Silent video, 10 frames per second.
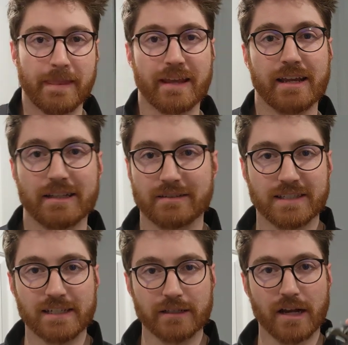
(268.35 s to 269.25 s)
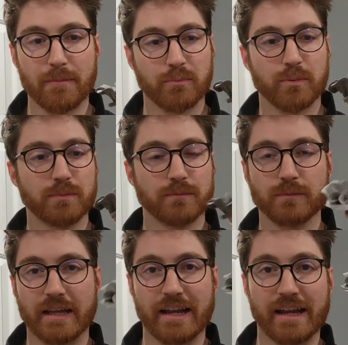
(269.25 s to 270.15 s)
and seal it up,
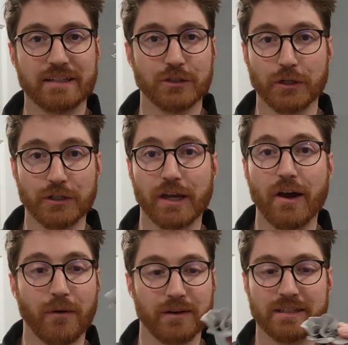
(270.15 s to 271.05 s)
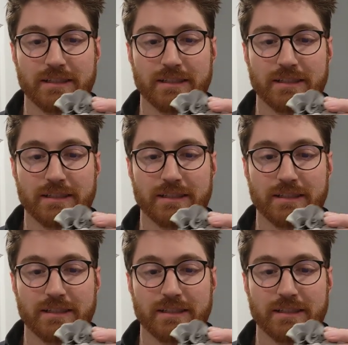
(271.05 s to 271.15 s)
and you're good to go.